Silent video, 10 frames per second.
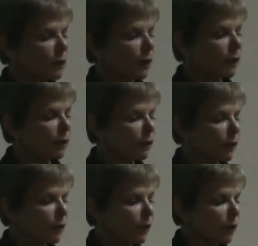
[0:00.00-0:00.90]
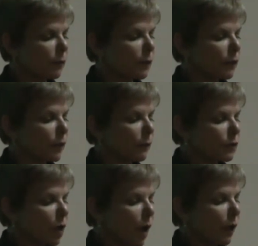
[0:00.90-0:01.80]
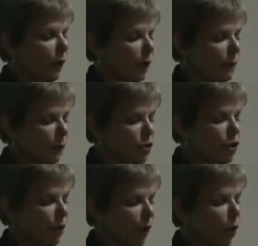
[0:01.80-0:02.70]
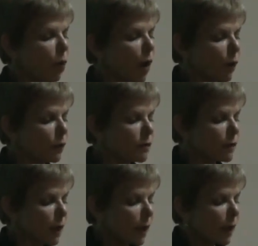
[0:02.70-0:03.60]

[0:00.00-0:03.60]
and they were talking, and they were sharing quotes